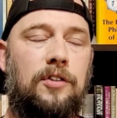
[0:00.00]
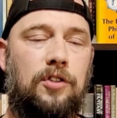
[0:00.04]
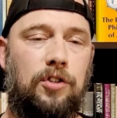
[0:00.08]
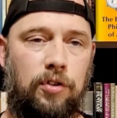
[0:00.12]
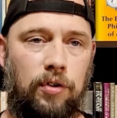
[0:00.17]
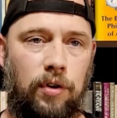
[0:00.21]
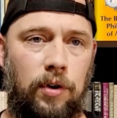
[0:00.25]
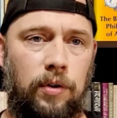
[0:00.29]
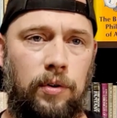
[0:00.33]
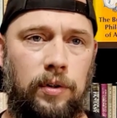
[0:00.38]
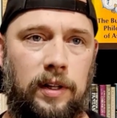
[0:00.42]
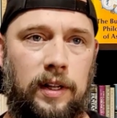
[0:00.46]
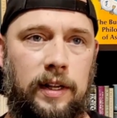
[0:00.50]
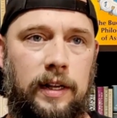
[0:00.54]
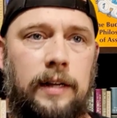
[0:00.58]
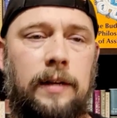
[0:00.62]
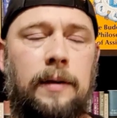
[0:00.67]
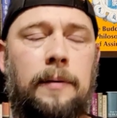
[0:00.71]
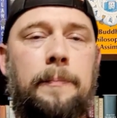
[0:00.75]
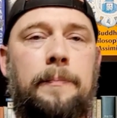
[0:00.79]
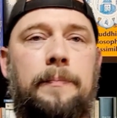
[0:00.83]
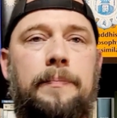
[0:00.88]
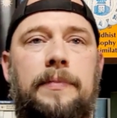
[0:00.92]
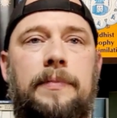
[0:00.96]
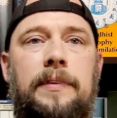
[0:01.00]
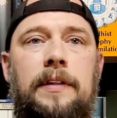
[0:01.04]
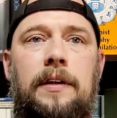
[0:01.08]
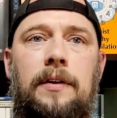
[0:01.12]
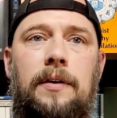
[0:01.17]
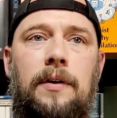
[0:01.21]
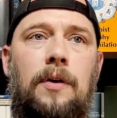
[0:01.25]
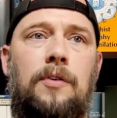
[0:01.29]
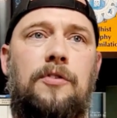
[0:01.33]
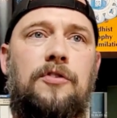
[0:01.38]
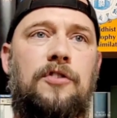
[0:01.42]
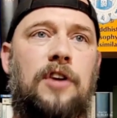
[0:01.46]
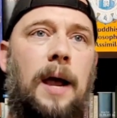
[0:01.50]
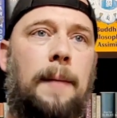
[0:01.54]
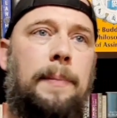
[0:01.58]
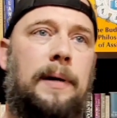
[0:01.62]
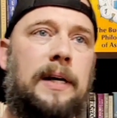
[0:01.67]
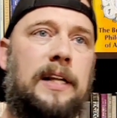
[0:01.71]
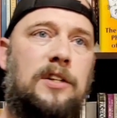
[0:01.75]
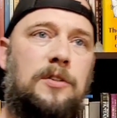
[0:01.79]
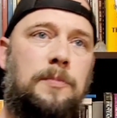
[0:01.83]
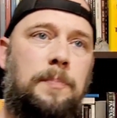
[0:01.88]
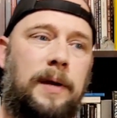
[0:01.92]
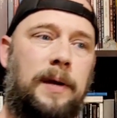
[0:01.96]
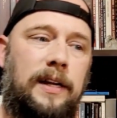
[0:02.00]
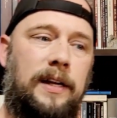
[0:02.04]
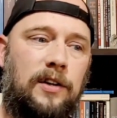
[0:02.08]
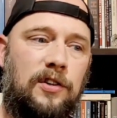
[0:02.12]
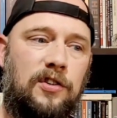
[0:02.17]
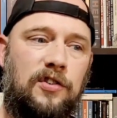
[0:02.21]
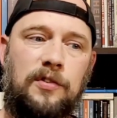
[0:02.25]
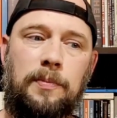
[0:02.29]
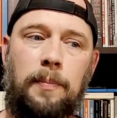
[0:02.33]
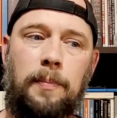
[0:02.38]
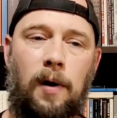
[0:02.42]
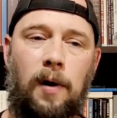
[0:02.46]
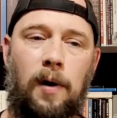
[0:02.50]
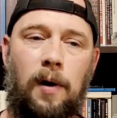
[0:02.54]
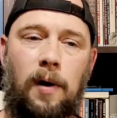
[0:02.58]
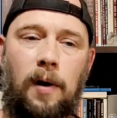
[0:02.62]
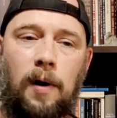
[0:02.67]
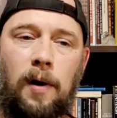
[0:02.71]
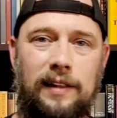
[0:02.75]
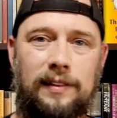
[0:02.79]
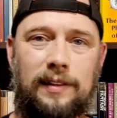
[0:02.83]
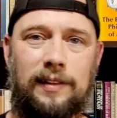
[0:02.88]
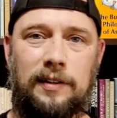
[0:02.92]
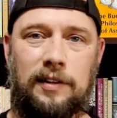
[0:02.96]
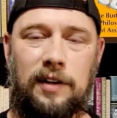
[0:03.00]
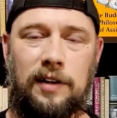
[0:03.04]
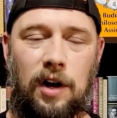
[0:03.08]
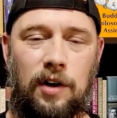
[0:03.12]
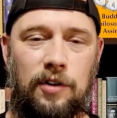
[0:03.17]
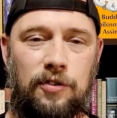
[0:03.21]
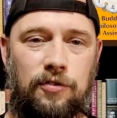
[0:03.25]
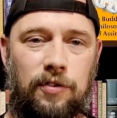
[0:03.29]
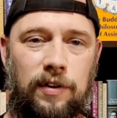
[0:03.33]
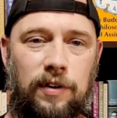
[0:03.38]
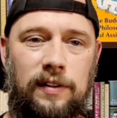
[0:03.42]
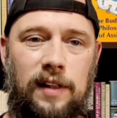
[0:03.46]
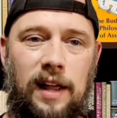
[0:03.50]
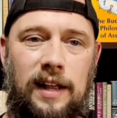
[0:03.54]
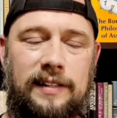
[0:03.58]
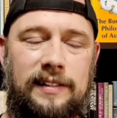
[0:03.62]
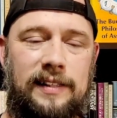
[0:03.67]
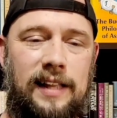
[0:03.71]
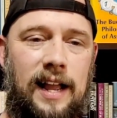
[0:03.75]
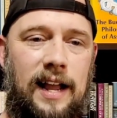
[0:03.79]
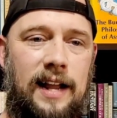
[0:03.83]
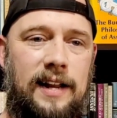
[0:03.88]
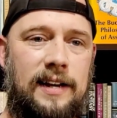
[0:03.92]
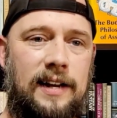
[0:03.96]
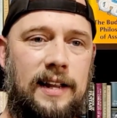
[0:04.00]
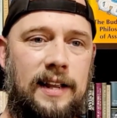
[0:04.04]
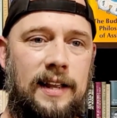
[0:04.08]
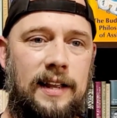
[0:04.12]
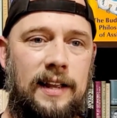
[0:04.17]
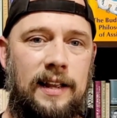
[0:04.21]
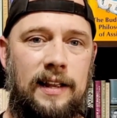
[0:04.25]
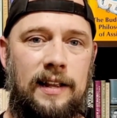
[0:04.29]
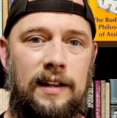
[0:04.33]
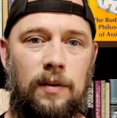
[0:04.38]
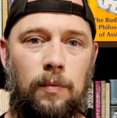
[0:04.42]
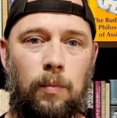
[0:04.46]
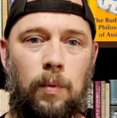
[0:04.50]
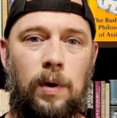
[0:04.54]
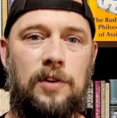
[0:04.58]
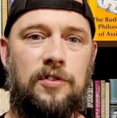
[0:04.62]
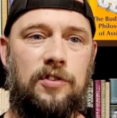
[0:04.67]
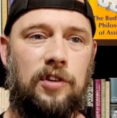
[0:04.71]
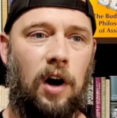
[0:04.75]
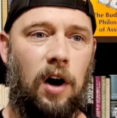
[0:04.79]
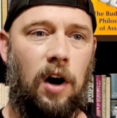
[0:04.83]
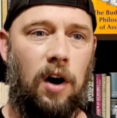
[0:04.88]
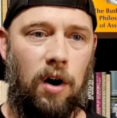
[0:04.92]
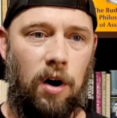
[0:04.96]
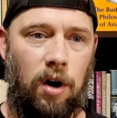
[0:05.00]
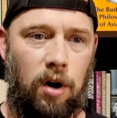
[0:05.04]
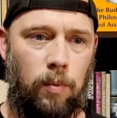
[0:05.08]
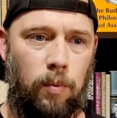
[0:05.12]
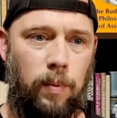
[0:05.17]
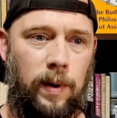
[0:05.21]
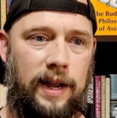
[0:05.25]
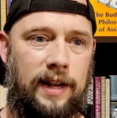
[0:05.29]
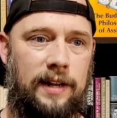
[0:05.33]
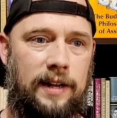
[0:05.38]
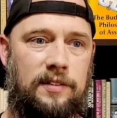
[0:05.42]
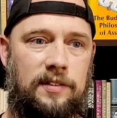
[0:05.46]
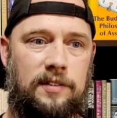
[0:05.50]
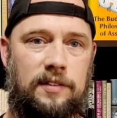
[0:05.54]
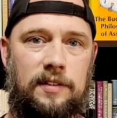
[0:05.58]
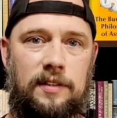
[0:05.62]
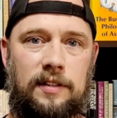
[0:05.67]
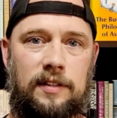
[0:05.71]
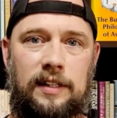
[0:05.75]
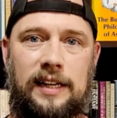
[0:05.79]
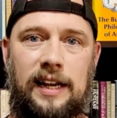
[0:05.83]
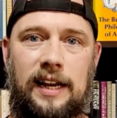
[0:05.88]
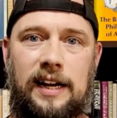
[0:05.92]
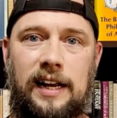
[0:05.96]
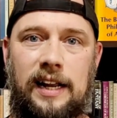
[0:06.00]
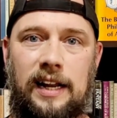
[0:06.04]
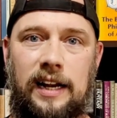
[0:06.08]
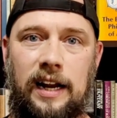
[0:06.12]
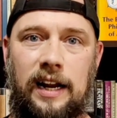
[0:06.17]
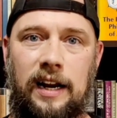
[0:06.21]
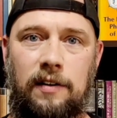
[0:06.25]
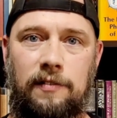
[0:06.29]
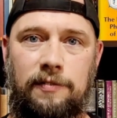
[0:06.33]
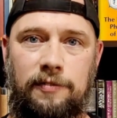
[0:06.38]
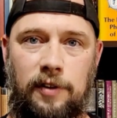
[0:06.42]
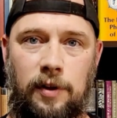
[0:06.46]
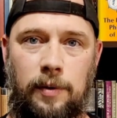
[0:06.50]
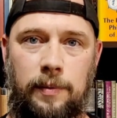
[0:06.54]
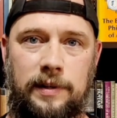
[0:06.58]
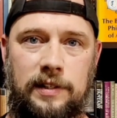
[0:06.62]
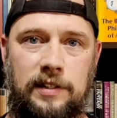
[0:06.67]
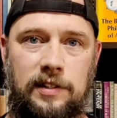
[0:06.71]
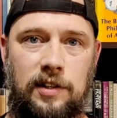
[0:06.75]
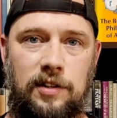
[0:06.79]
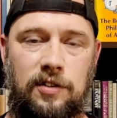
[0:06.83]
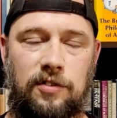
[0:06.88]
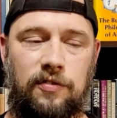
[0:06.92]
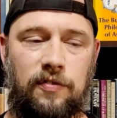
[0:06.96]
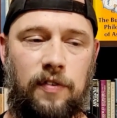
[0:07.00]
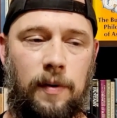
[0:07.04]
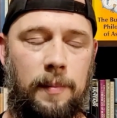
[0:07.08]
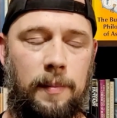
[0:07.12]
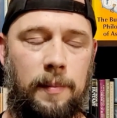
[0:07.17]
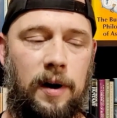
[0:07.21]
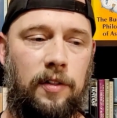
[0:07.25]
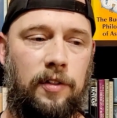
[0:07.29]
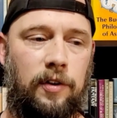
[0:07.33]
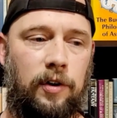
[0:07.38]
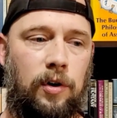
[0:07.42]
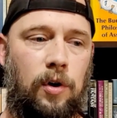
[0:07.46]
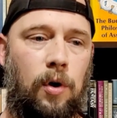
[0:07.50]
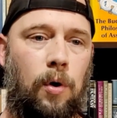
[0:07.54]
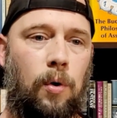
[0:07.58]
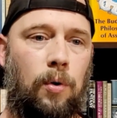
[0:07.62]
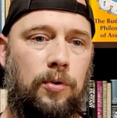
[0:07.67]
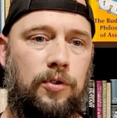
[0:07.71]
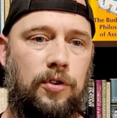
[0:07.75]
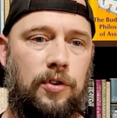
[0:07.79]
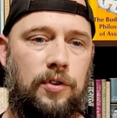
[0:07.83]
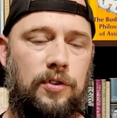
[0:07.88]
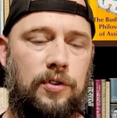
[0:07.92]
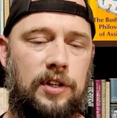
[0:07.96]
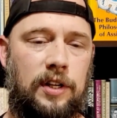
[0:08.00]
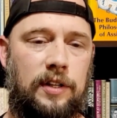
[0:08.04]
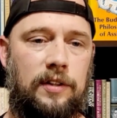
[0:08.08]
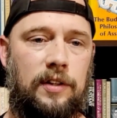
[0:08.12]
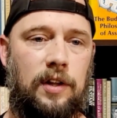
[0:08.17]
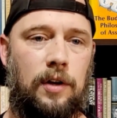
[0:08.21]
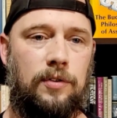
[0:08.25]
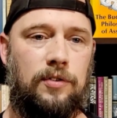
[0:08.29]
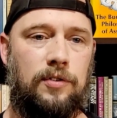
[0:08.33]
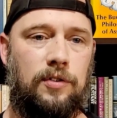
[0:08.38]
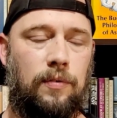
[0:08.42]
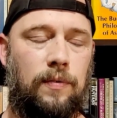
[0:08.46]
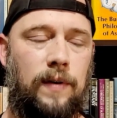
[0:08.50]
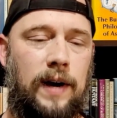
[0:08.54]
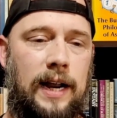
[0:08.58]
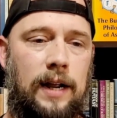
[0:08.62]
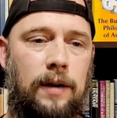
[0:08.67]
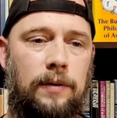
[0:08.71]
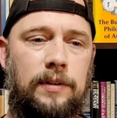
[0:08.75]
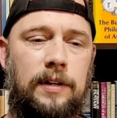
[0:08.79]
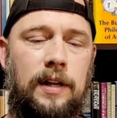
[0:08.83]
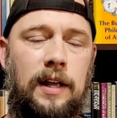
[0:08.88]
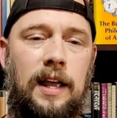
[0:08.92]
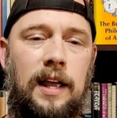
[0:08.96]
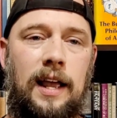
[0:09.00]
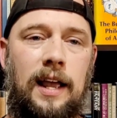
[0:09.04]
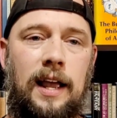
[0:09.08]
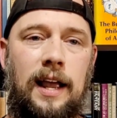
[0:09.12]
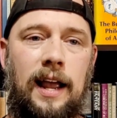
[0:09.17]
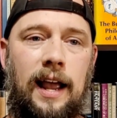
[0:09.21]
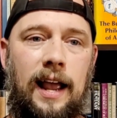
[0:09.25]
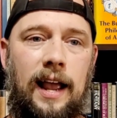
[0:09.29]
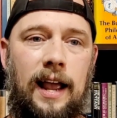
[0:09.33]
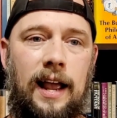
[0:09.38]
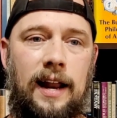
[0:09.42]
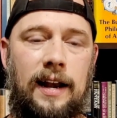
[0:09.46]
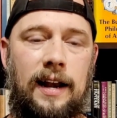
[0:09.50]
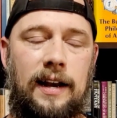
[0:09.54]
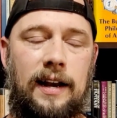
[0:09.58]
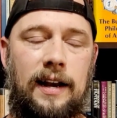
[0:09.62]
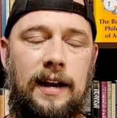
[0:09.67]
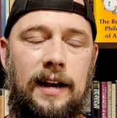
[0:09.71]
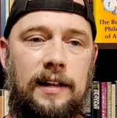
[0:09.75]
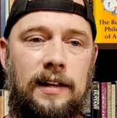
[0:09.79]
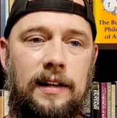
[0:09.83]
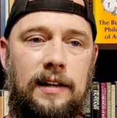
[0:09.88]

Truly, you know, Japanese being a small island country like that was always getting influences from other cultures and those around. And